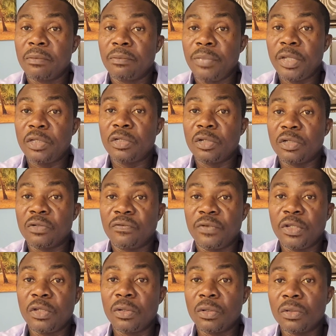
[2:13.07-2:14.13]
Pictures,
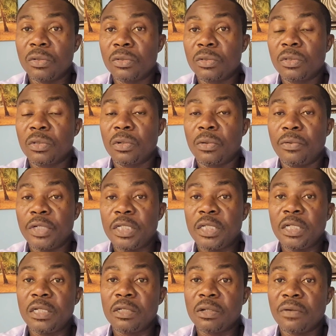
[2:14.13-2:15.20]
videos,
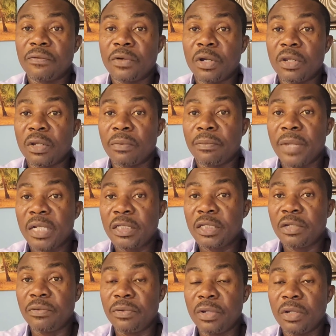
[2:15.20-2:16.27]
receipts of all your
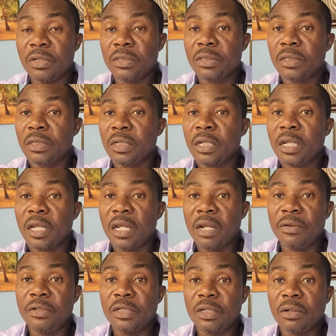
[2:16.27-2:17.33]
materials,
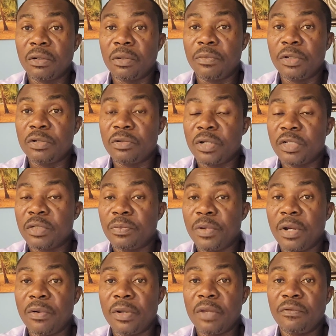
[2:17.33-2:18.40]
everything going to be
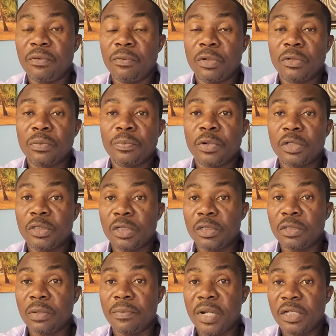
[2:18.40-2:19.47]
transparent. If you want to purchase
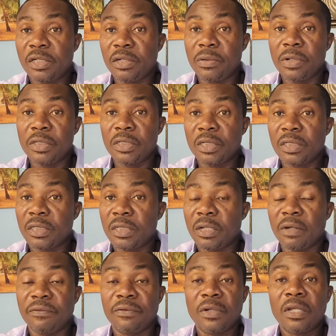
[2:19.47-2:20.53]
your materials
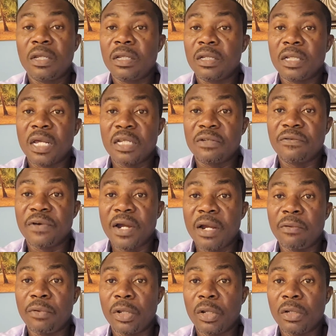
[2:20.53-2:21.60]
yourself, that's
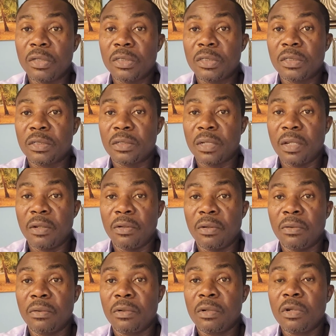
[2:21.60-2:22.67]
fine with us.
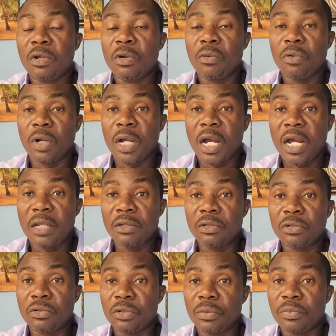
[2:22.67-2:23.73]
We'll guide you
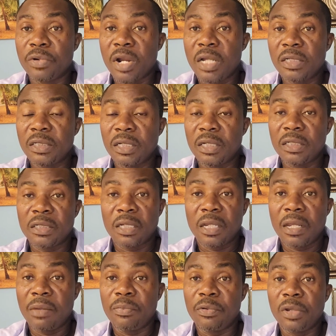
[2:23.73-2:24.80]
through the process,
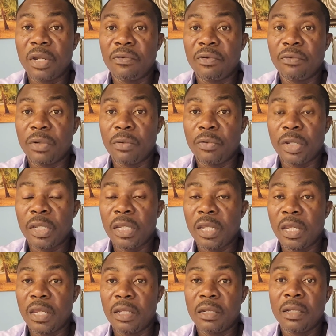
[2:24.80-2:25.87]
help you everywhere we
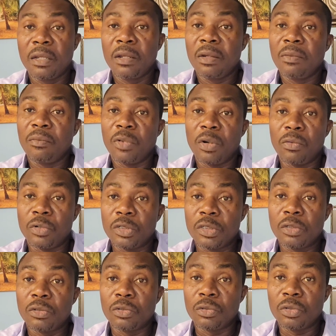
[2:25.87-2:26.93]
can, but we'll
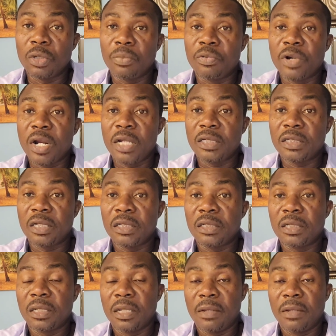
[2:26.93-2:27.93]
still do your project,